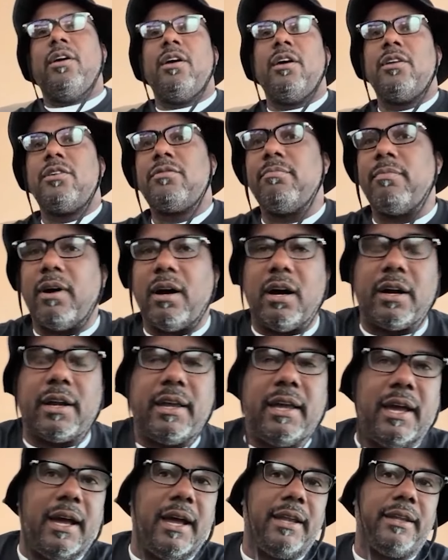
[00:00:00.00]
It's my
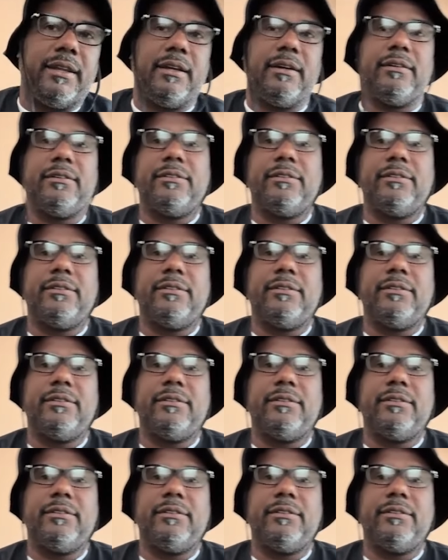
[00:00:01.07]
Arquette.